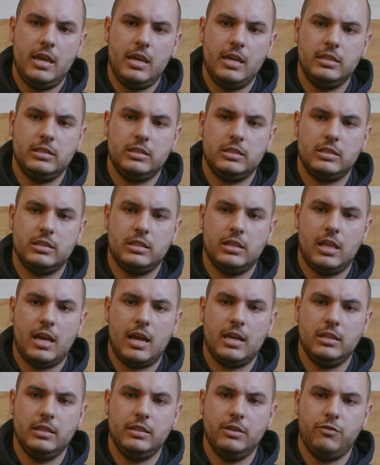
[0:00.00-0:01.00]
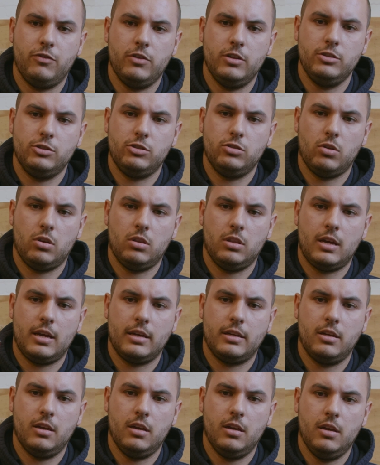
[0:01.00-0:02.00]
it's slightly different. It's not
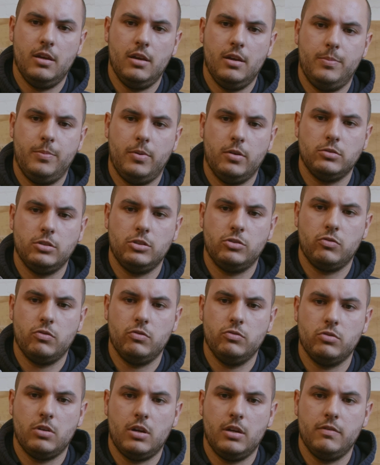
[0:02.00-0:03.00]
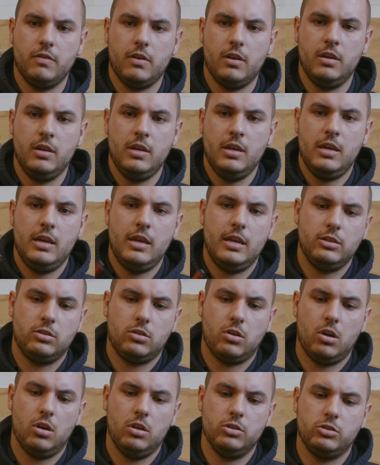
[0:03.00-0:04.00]
like a positive screwdriver. It's
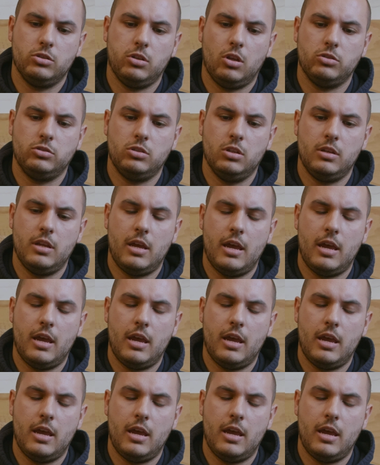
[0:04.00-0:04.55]
got a slotted